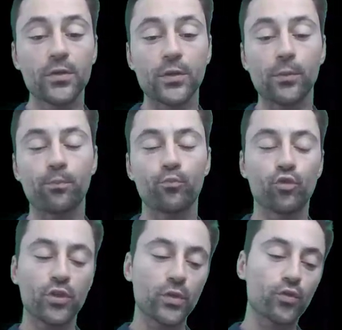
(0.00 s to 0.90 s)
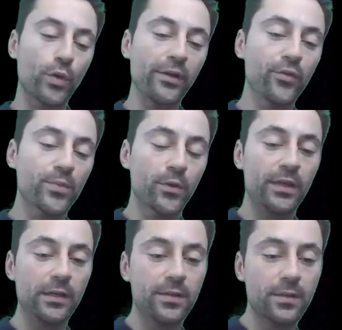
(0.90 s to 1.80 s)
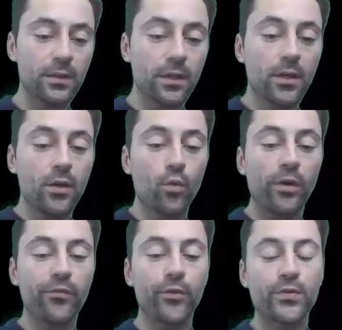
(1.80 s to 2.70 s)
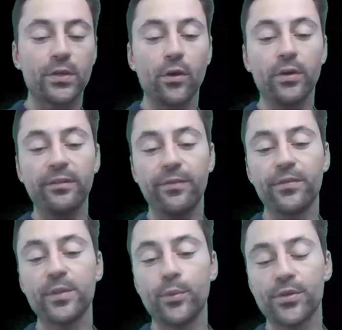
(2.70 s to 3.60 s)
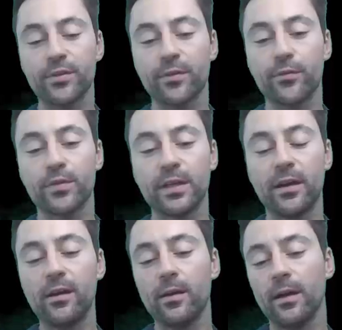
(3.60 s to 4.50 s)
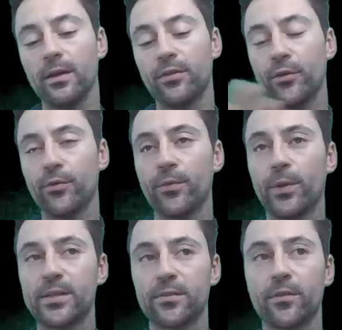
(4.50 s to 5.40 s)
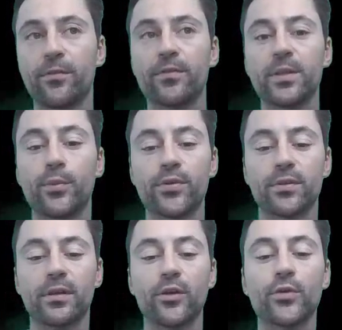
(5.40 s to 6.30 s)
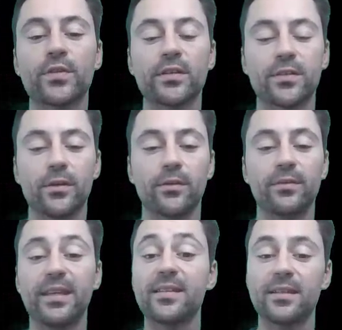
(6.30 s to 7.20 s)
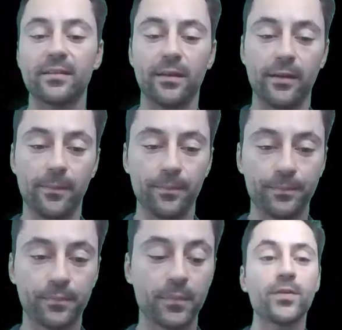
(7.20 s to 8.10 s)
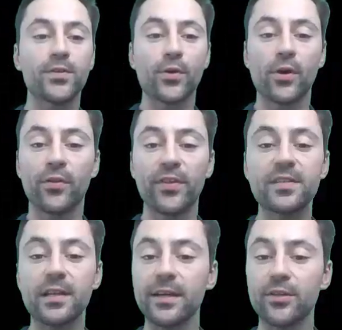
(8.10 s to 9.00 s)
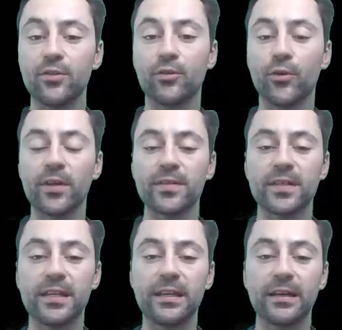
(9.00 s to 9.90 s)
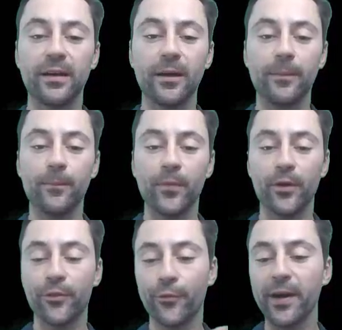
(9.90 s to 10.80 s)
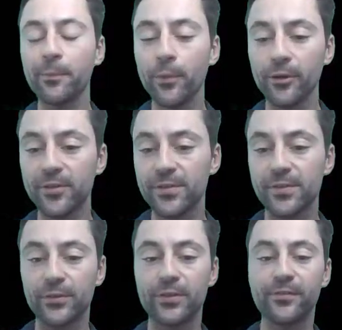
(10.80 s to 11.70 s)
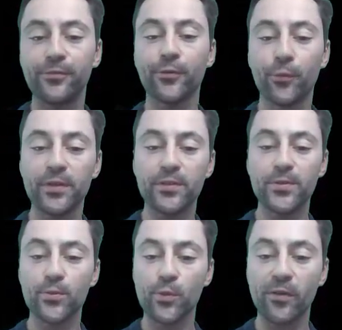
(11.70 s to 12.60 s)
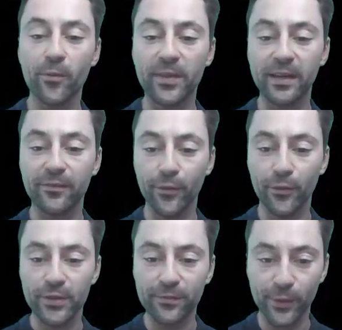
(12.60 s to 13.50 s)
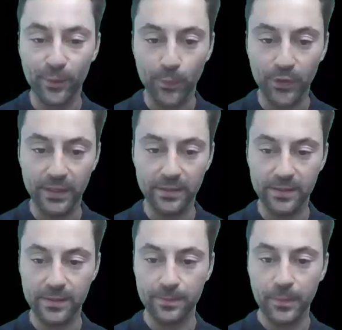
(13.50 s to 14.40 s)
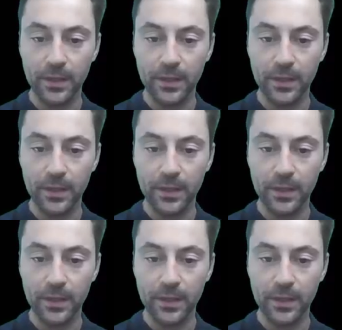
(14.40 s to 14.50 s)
So just to train those models, we have used only 50% of those data, and the rest of the 50% are used as testing data. So on this slide, you can see on the right plot, the different results we have obtained for the different models.